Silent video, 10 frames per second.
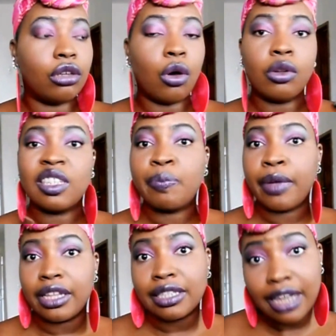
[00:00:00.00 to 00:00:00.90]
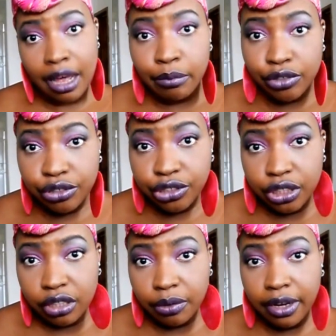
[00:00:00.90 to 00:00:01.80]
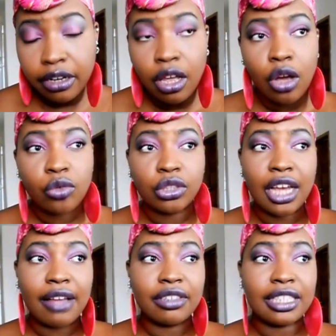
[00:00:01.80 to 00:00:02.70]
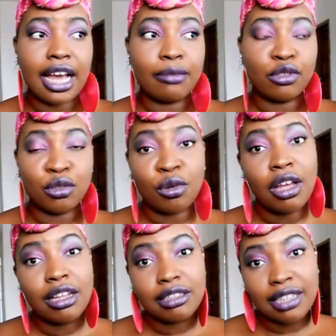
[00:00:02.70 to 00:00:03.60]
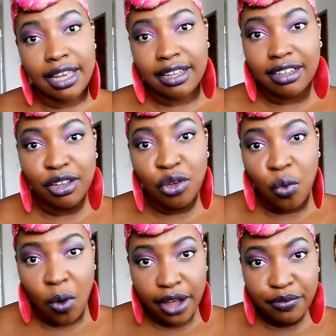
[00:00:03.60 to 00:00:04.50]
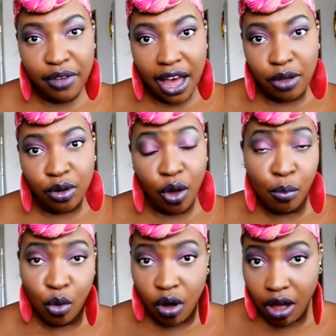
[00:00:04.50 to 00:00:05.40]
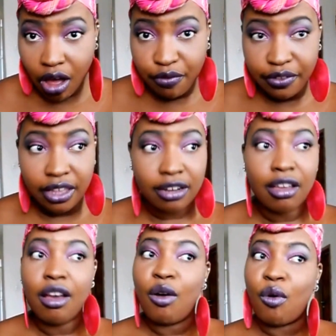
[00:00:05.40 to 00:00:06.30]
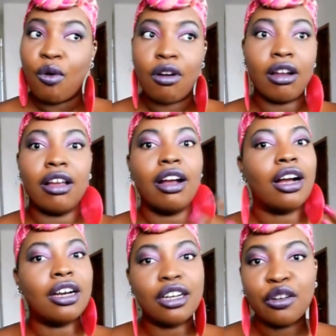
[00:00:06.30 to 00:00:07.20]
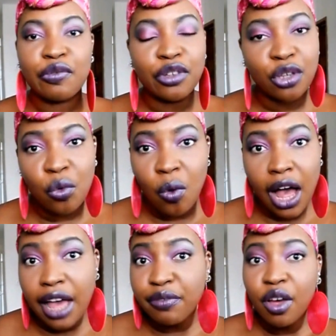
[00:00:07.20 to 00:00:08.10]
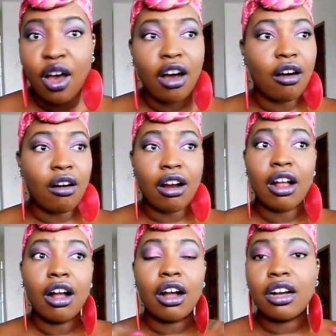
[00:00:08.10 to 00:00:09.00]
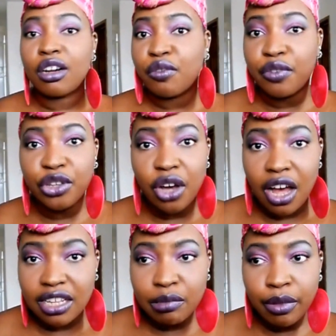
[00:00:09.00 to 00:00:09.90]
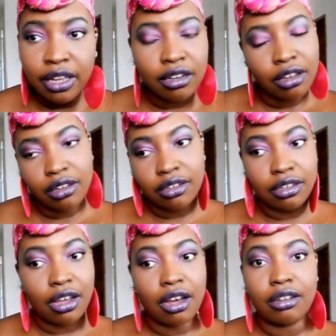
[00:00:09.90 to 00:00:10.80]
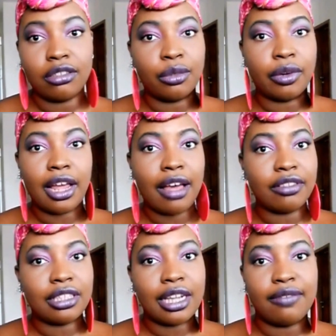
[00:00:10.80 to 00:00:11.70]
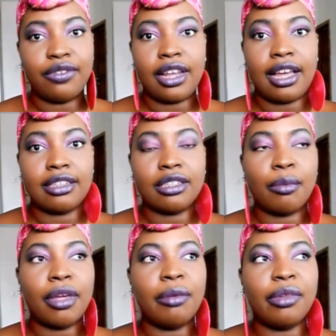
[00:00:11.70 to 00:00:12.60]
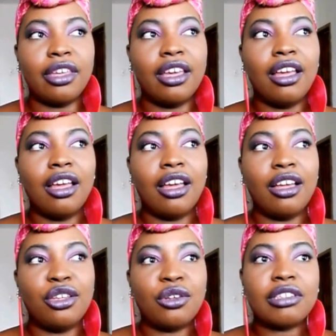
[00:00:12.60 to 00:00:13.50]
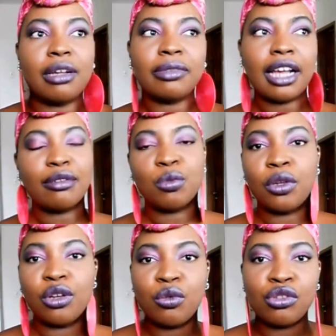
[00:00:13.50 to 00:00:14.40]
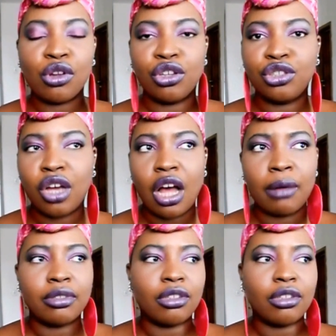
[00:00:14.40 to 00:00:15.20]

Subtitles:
spend time with your children? Would you have the time to take your wife out more often, or cook for your wife, or cook for your husband? No, you wouldn't have the time for that. So maybe, sometimes we lose our jobs